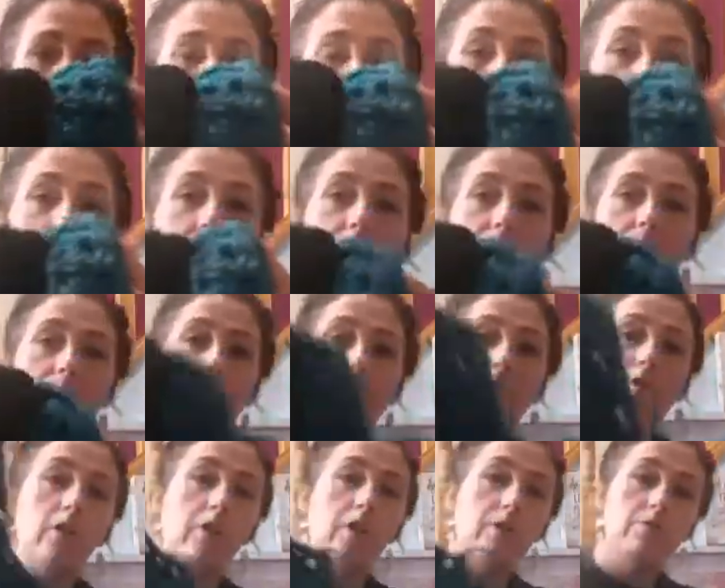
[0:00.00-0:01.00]
I've
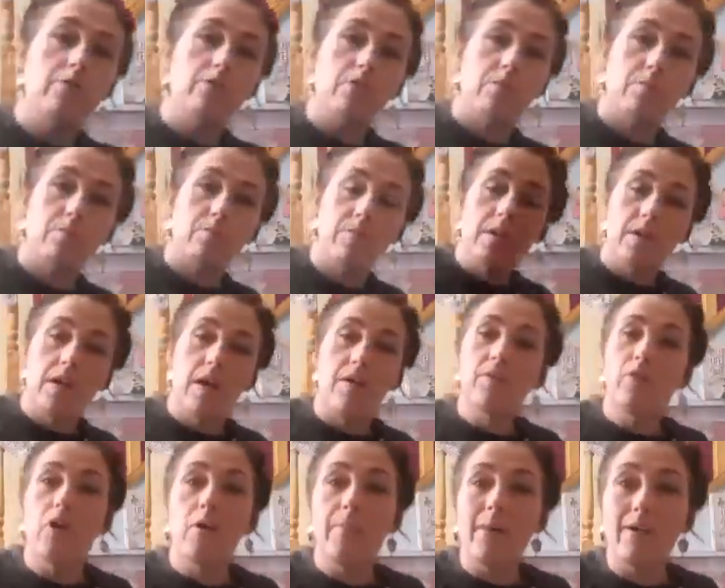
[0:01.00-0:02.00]
got loads of them.
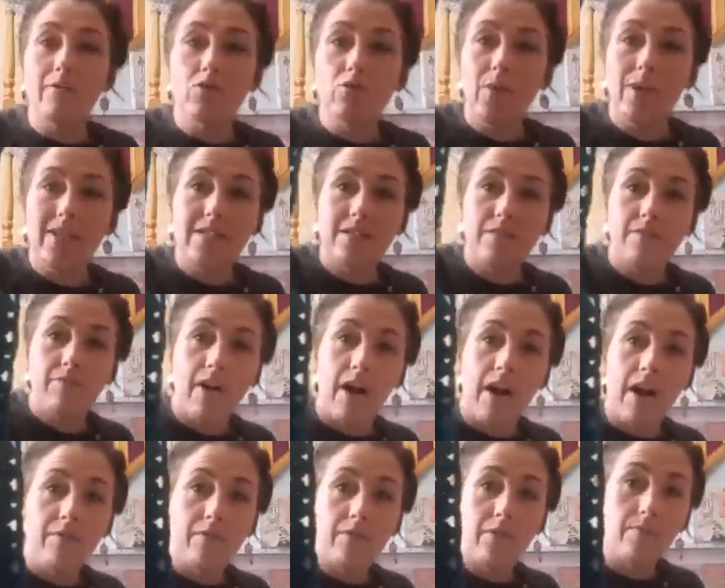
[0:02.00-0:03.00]
I've got about
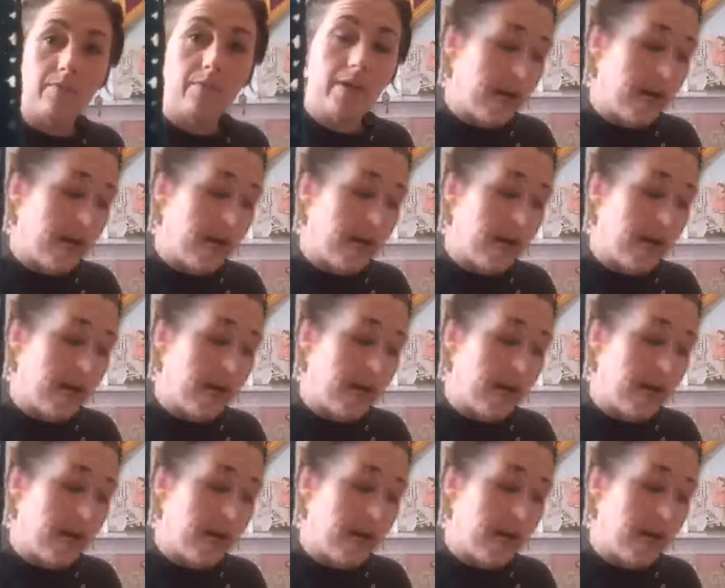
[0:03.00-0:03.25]
25 of them